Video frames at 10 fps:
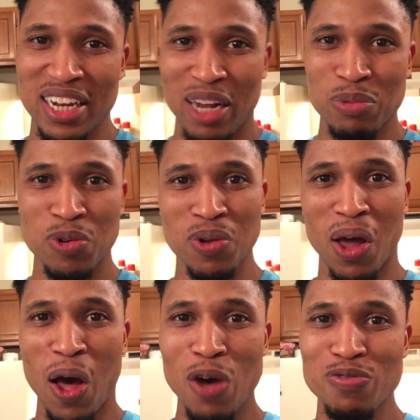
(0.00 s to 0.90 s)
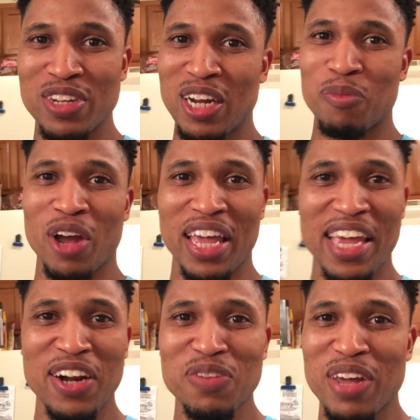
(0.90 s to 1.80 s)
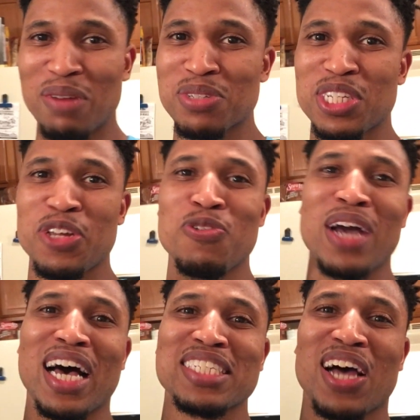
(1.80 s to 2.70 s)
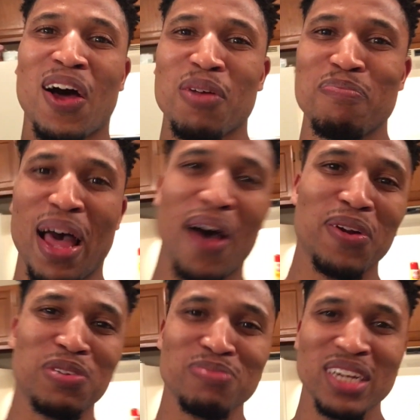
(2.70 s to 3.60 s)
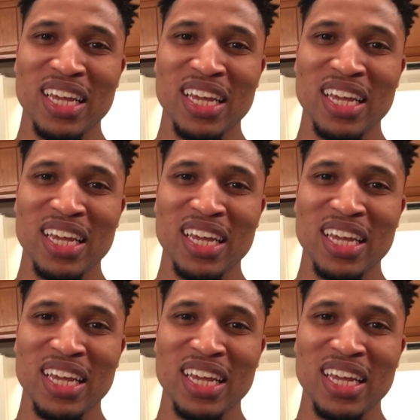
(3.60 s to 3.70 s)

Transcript: let them cool off, and then I'm gonna eat them, and I'm gonna tell you guys all about them.